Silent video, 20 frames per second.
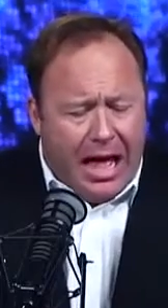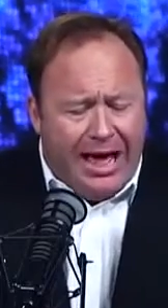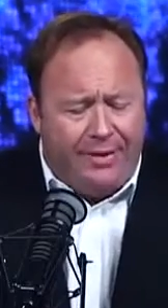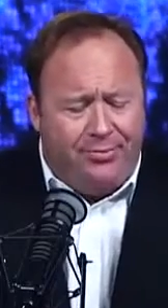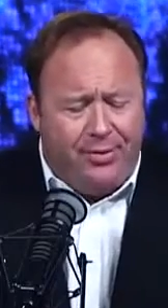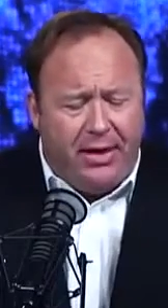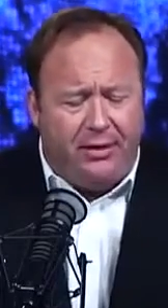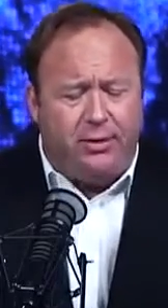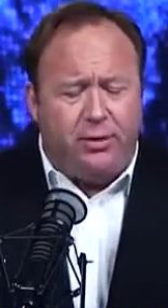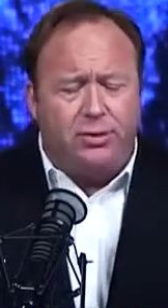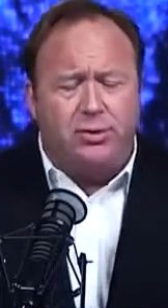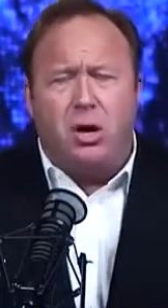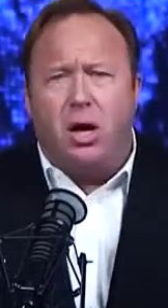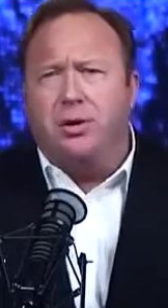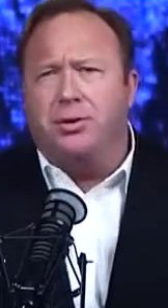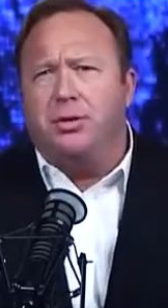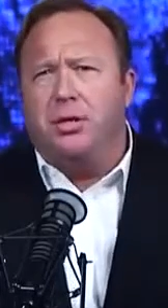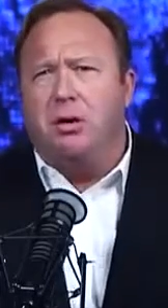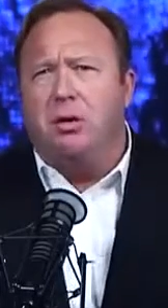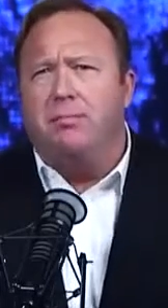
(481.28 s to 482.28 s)
I think there's
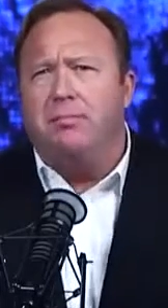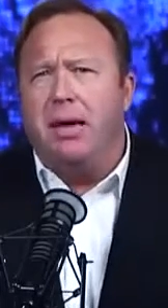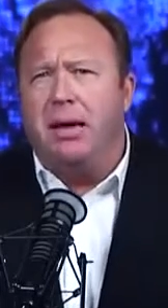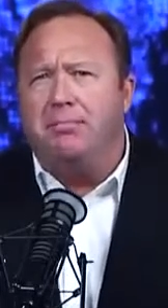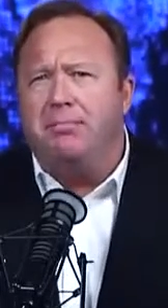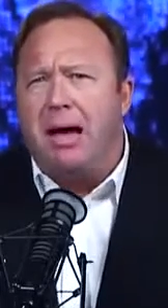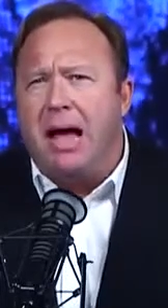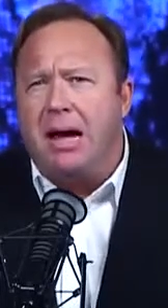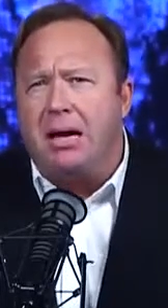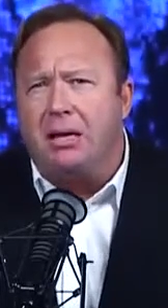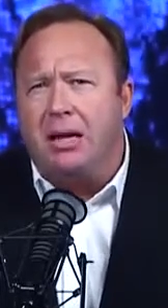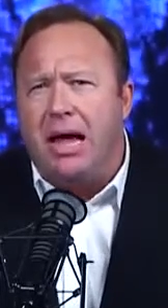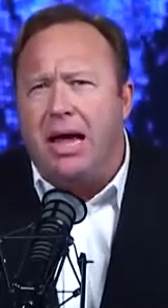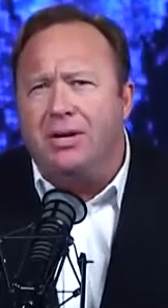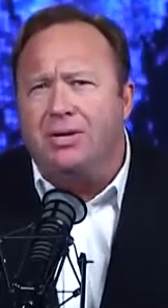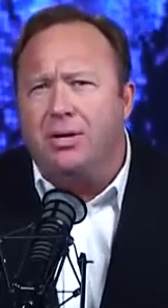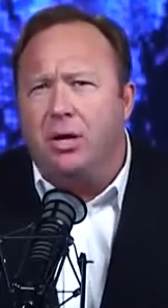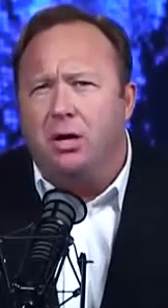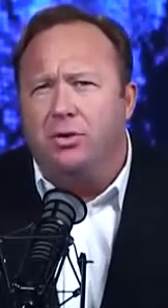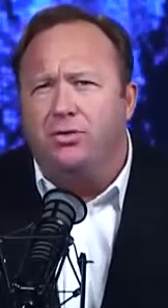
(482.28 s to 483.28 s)
also a big
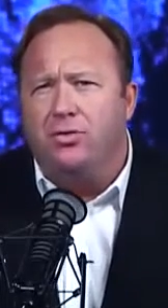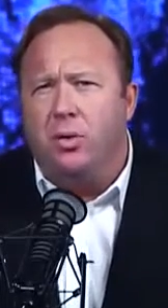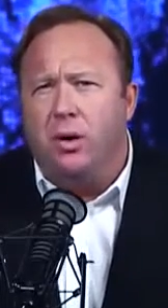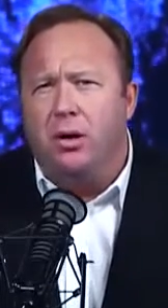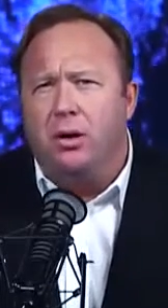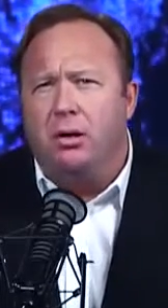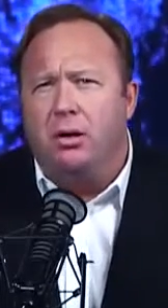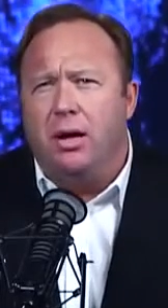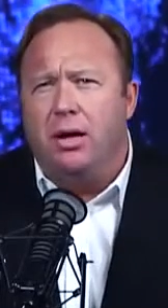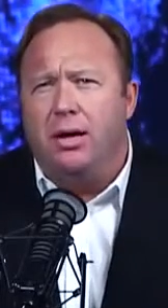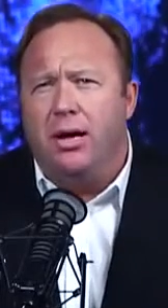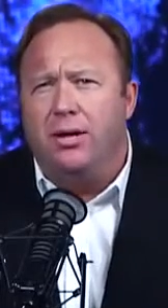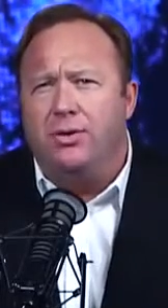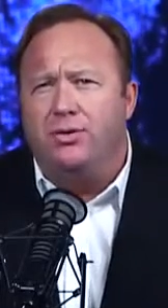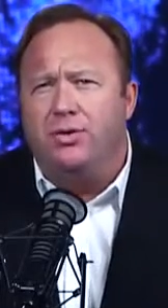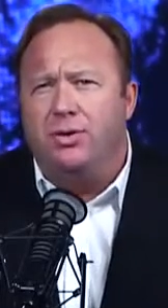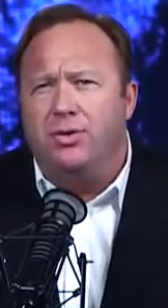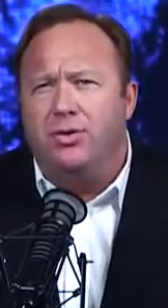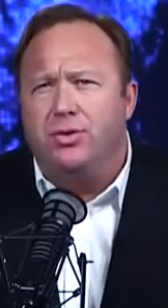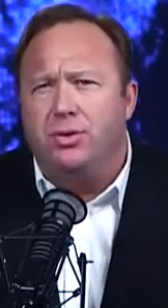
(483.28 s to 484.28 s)
backlash on Twitter
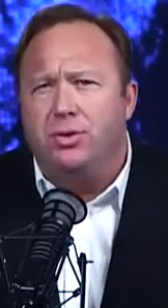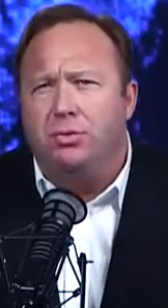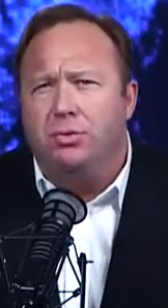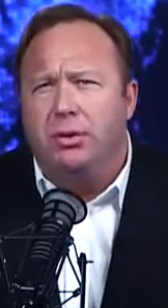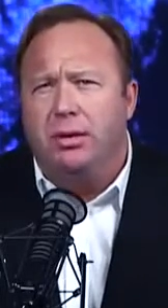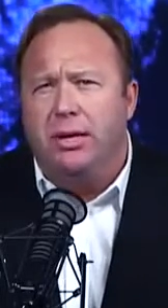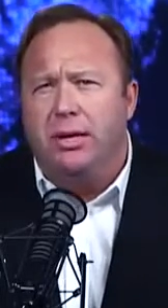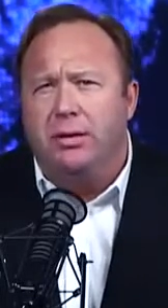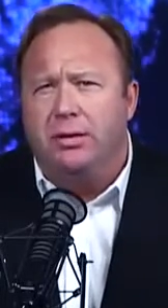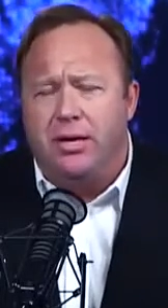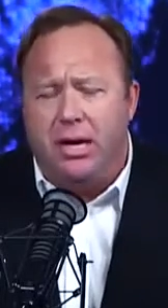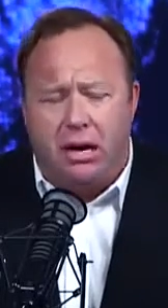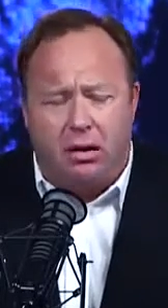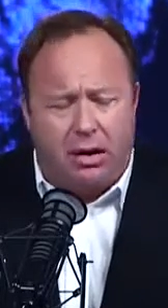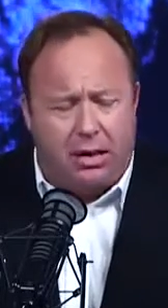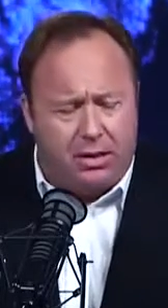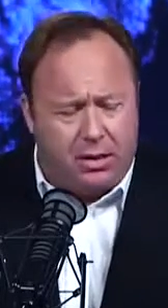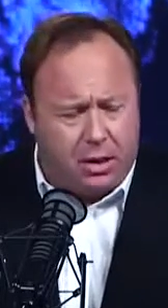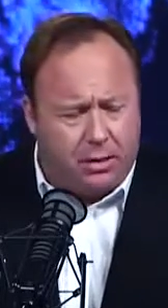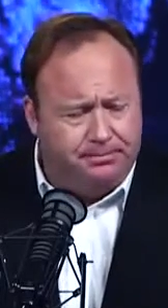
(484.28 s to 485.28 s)
against this new lead
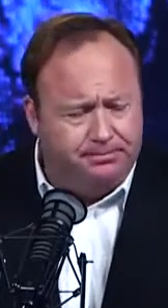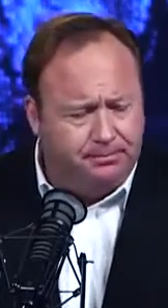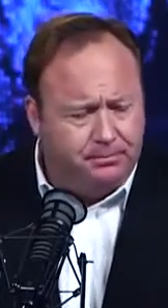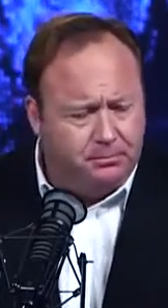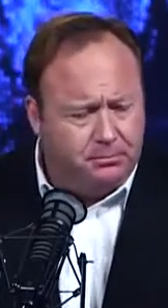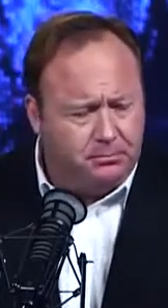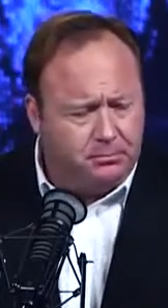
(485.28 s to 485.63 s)
character.